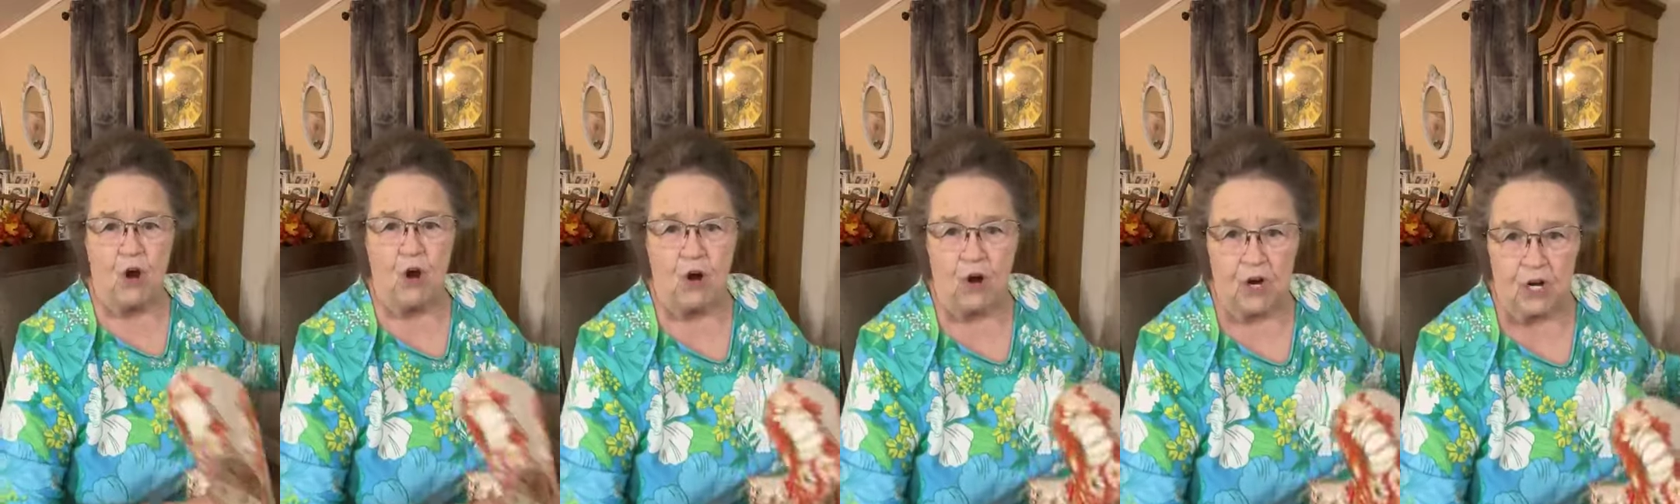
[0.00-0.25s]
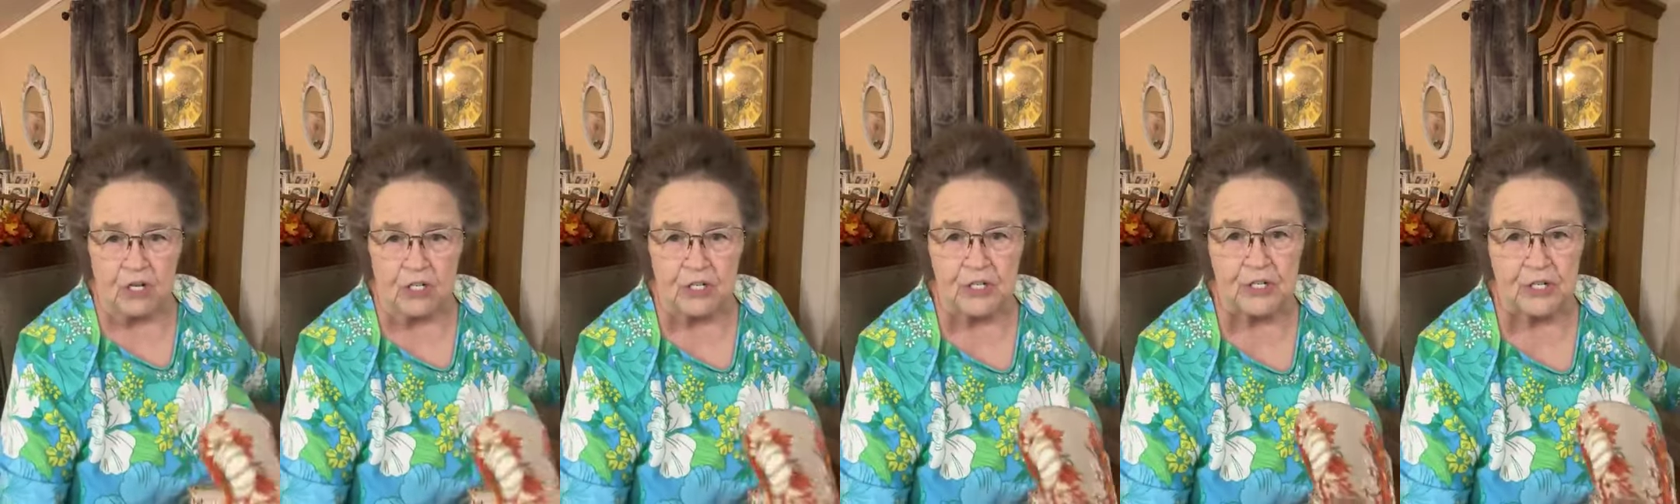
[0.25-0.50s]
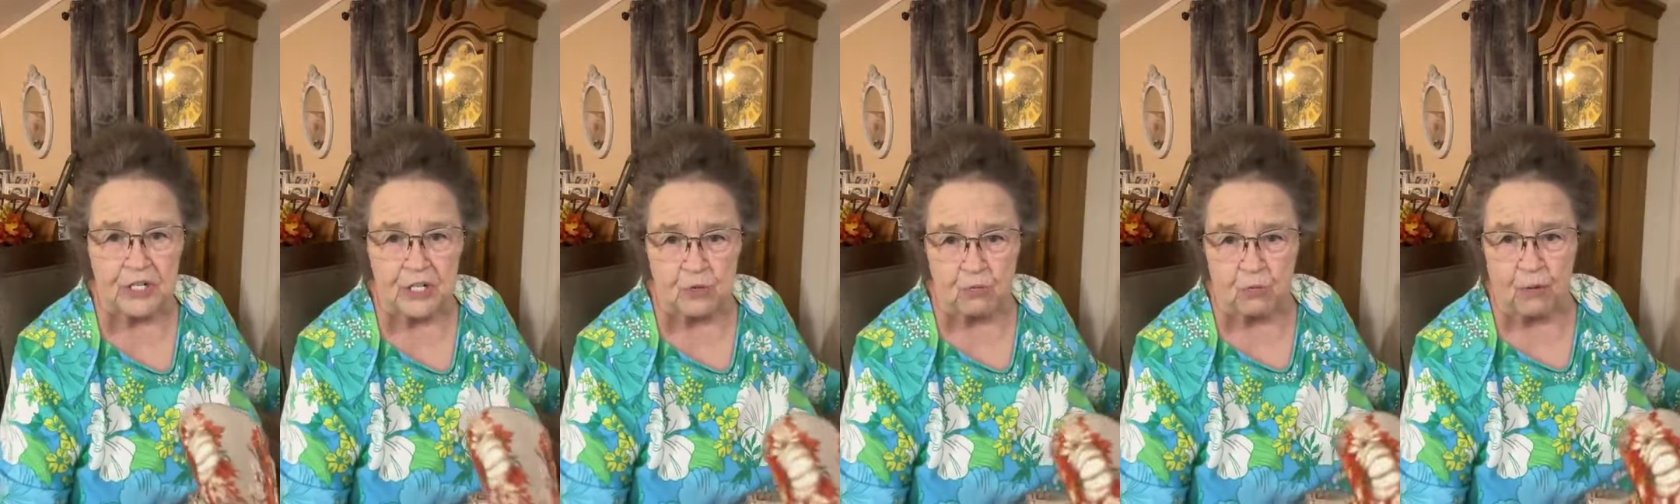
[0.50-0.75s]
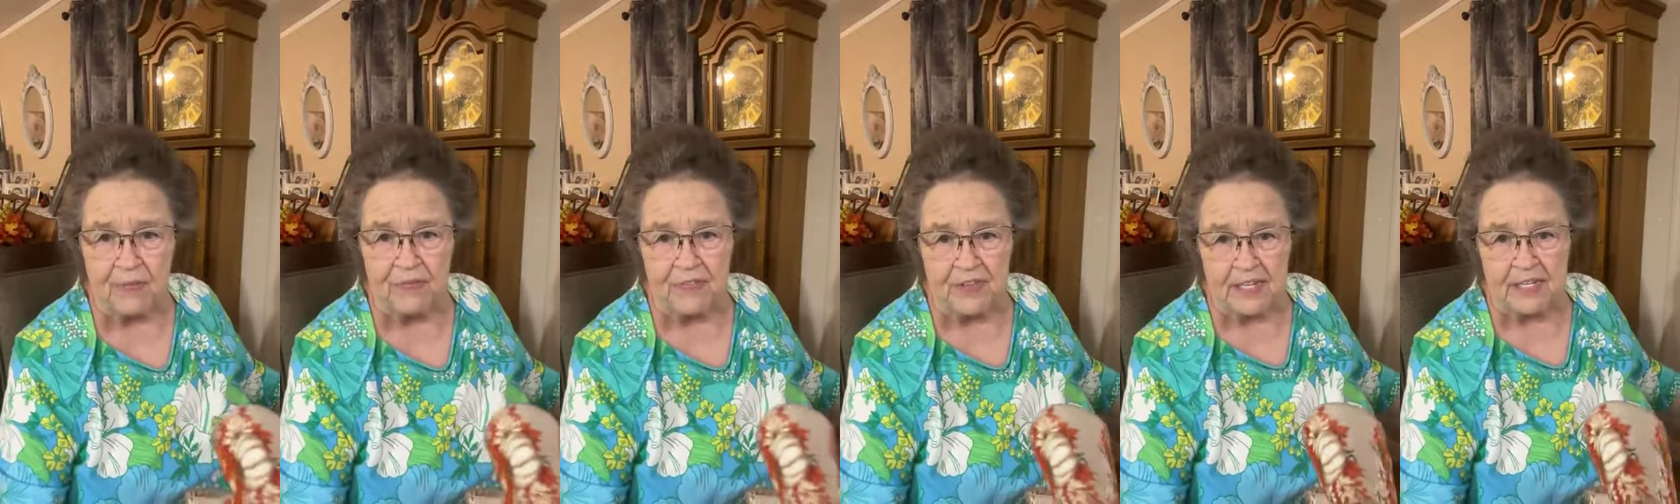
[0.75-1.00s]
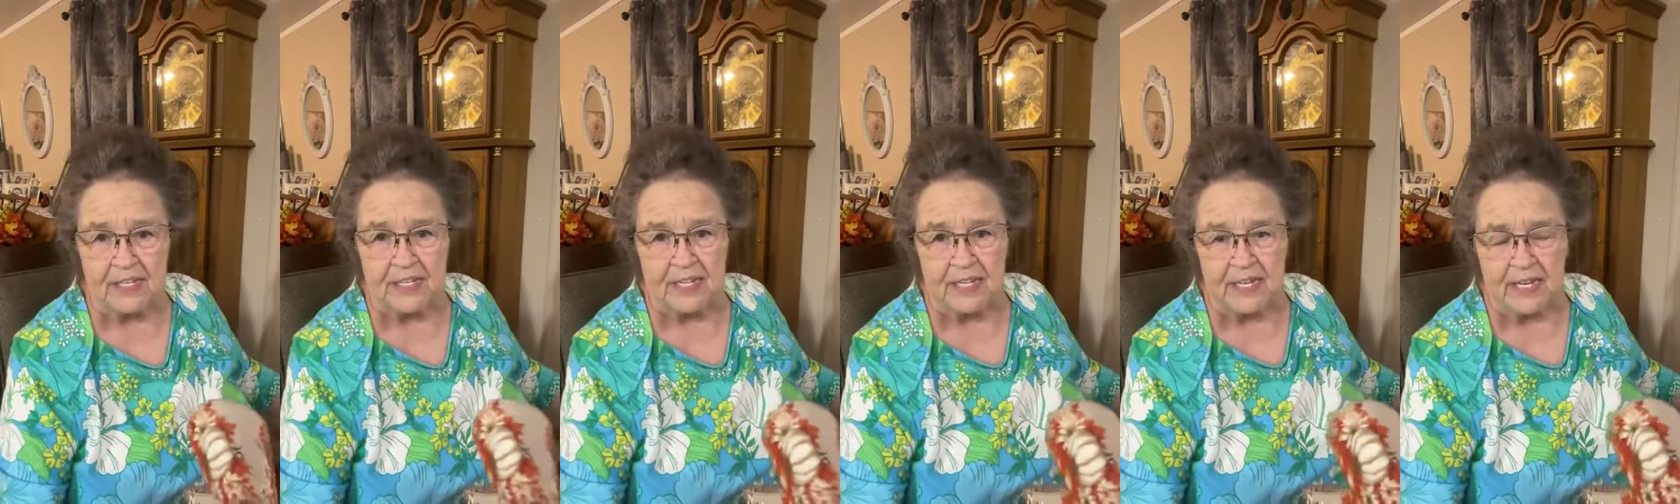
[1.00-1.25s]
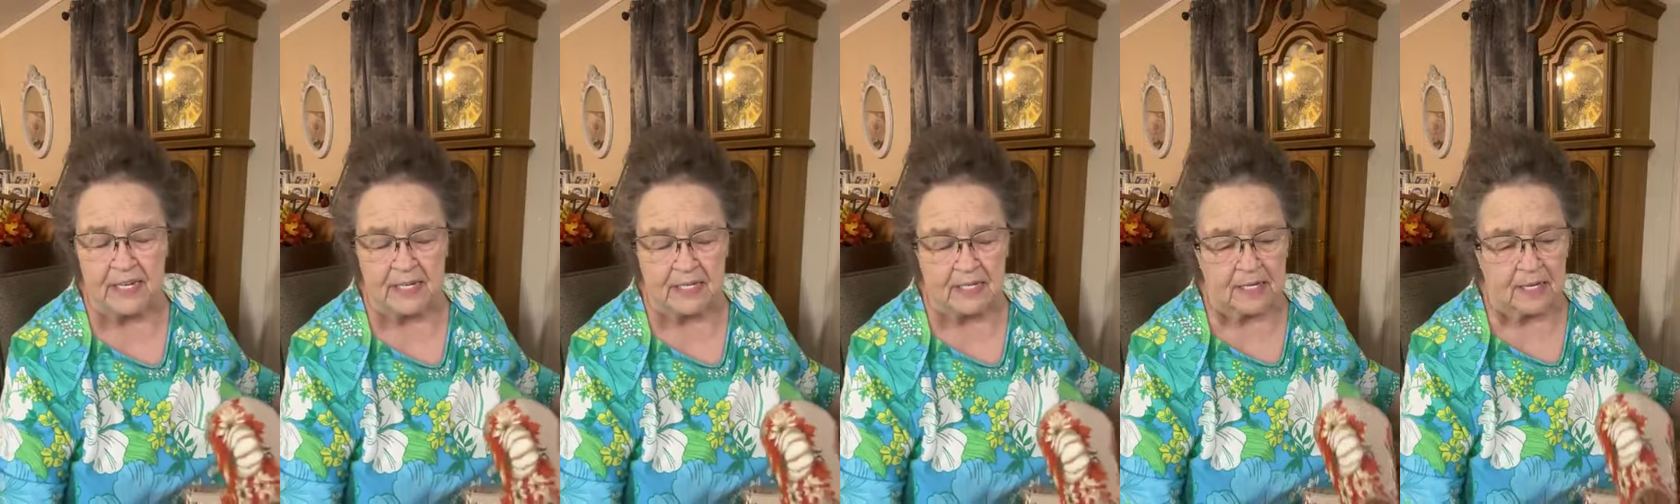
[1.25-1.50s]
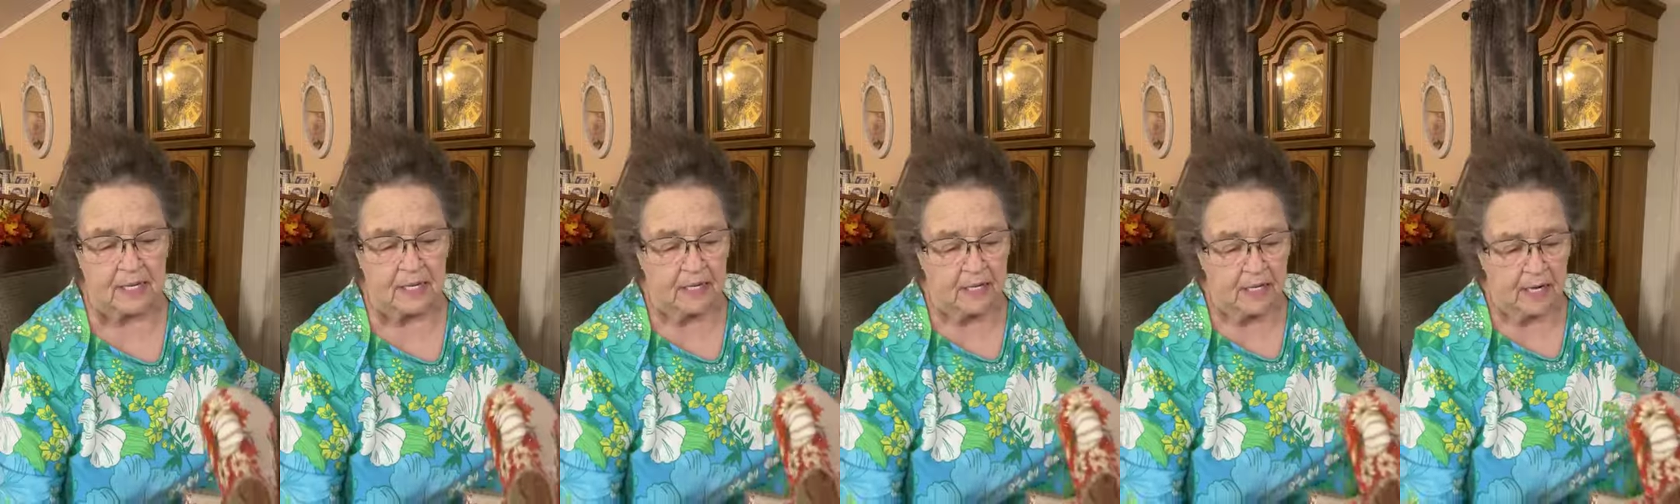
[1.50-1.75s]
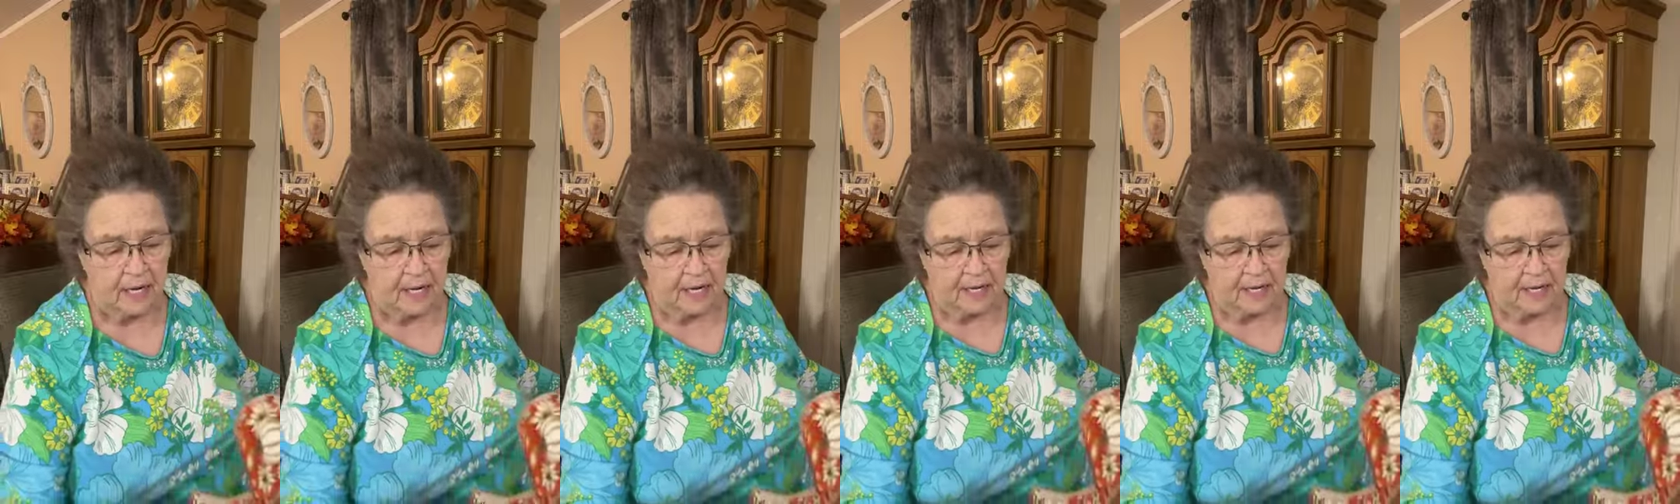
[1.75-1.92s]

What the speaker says: yards is what this is.